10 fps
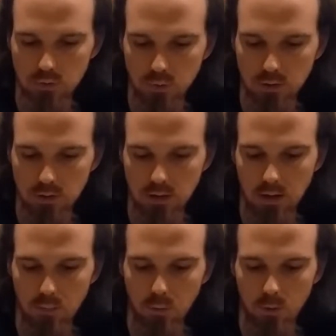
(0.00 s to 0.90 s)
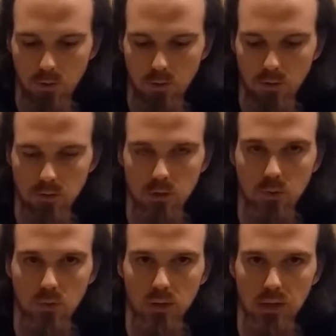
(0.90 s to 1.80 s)
joystick input
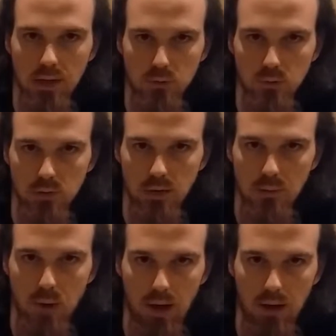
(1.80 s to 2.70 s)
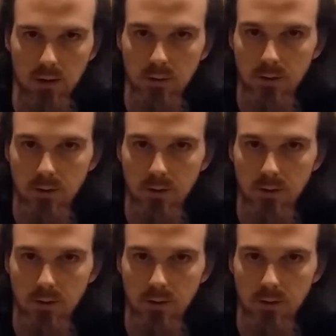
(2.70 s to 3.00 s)
onto the actual D-pad,